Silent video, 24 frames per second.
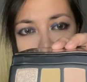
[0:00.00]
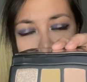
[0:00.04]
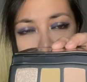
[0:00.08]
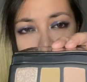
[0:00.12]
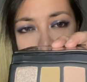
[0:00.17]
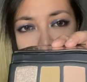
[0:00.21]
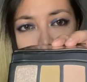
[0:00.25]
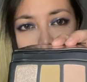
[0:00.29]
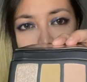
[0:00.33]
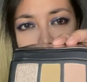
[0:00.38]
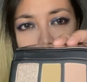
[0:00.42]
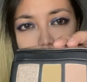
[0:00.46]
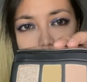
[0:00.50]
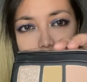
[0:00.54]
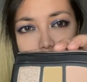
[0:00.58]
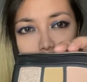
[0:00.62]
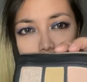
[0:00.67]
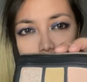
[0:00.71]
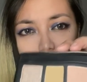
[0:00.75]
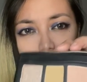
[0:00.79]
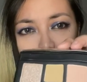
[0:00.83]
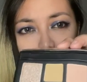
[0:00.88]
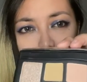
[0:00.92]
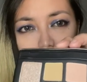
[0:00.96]
and
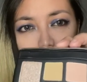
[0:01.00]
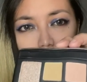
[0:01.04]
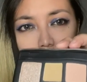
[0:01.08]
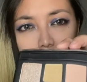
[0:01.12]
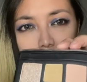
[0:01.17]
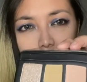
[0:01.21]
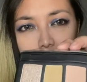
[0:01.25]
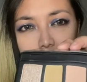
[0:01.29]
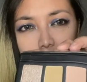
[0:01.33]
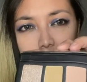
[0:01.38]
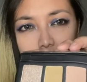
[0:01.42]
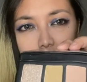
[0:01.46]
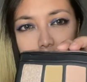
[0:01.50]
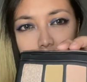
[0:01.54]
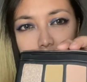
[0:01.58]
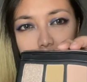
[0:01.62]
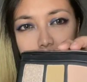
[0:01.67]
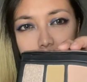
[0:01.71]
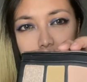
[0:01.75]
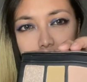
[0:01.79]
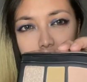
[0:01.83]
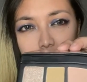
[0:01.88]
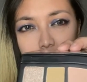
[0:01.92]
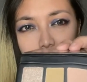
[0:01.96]
just
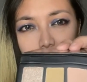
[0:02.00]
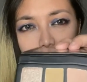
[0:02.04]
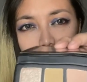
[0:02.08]
this